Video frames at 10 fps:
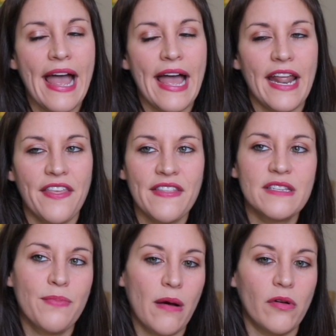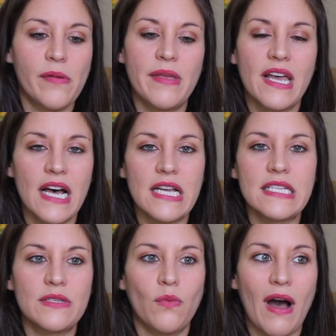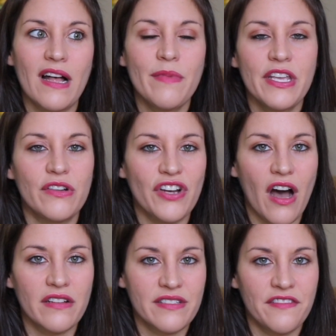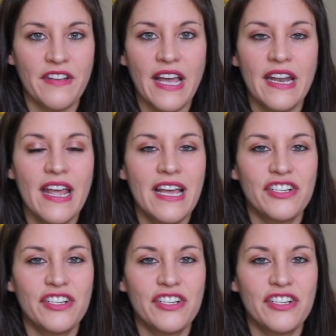And I think that's probably because while I'm a huge Austen fan,